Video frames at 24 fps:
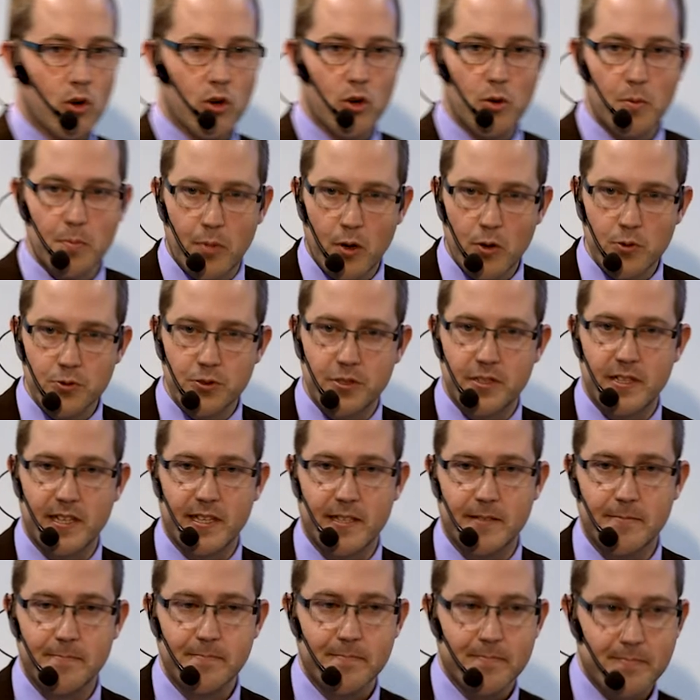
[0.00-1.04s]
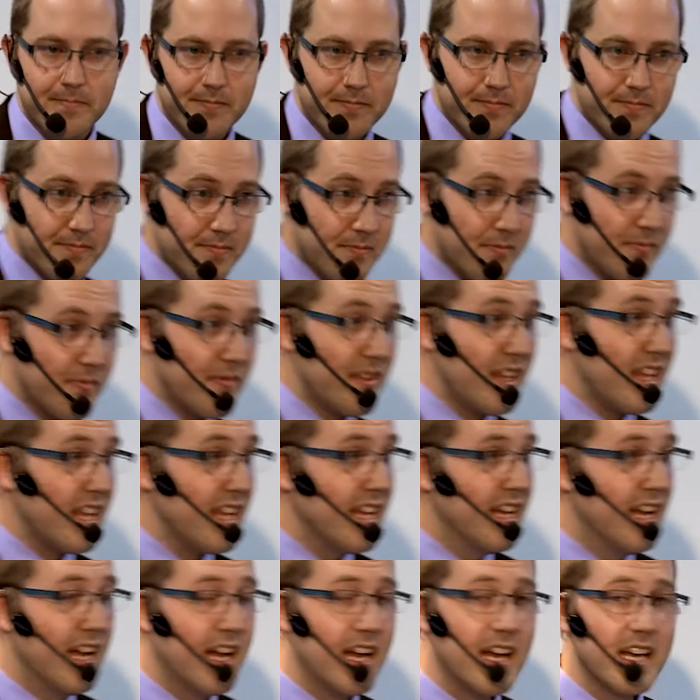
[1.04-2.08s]
composting.
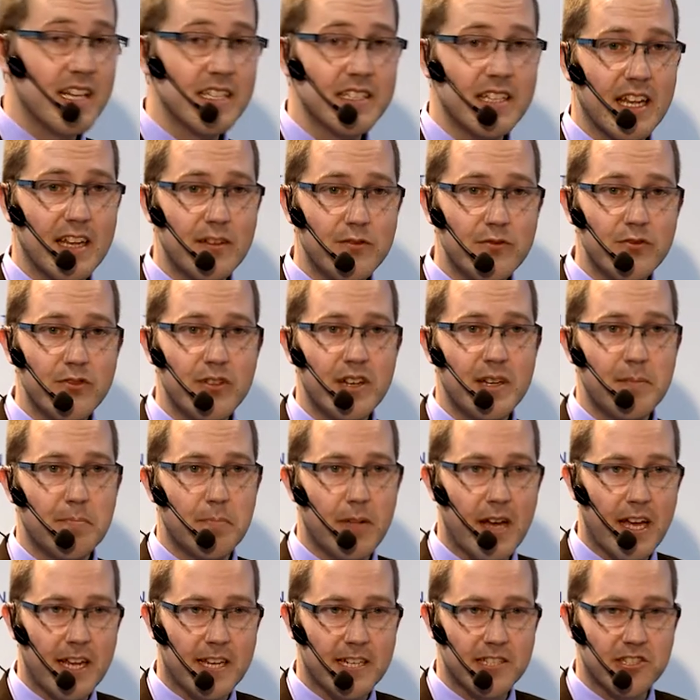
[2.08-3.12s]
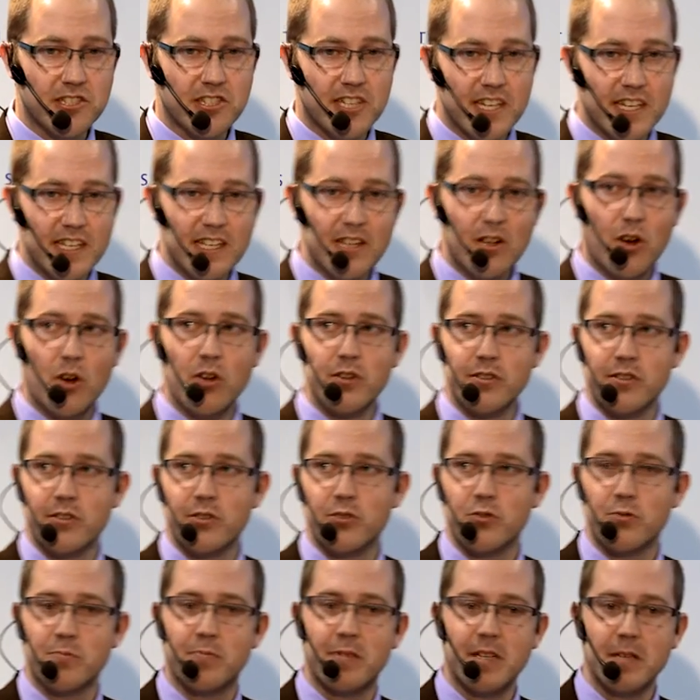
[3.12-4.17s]
And every packaging on the
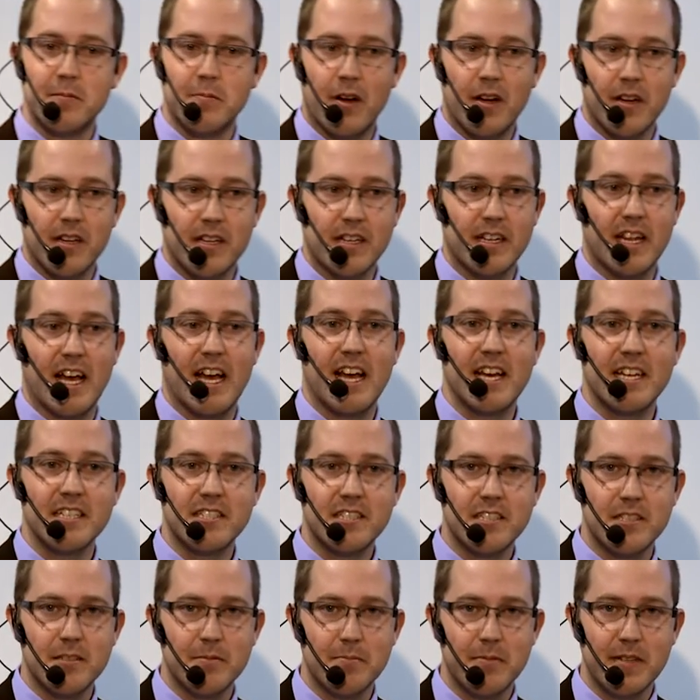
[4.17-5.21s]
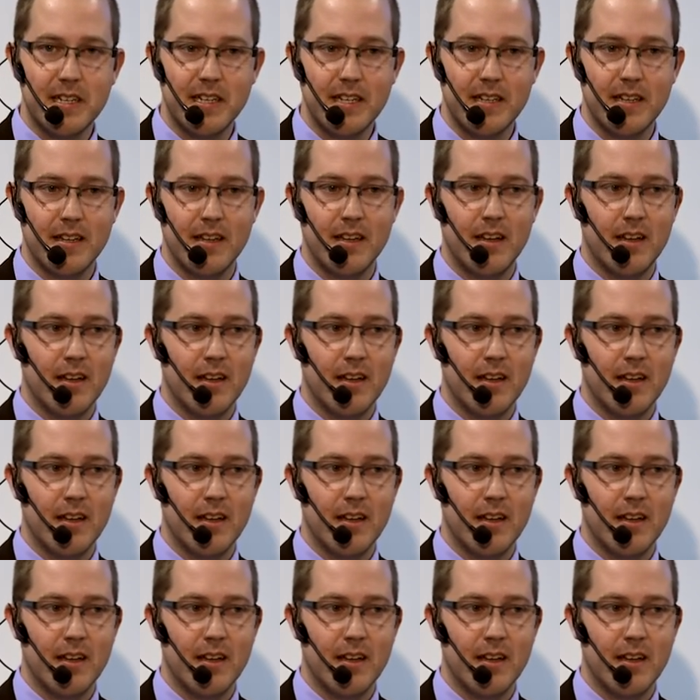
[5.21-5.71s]
European market has to be